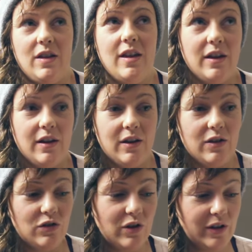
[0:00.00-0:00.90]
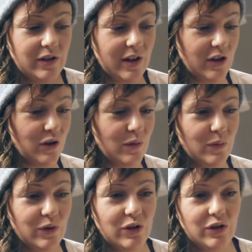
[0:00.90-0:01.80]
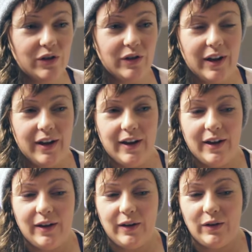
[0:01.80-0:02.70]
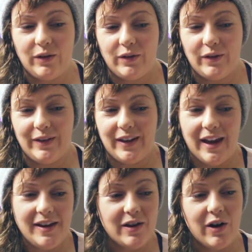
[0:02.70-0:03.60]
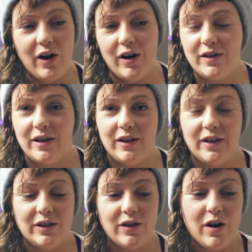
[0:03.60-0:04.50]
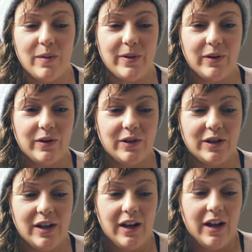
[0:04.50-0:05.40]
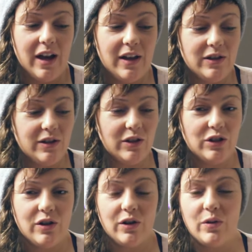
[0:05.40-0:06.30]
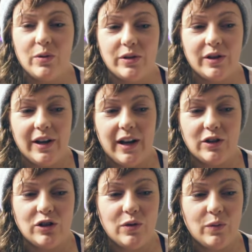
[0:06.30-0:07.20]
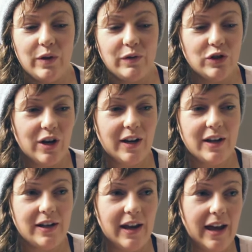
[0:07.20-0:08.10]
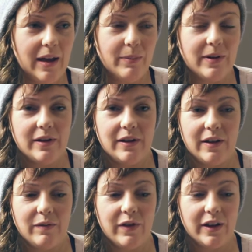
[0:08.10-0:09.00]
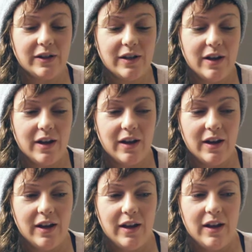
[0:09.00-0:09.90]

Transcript: The transition was eh, kind of hard at the start because I had such a close connection with Shannon Knapp and Invicta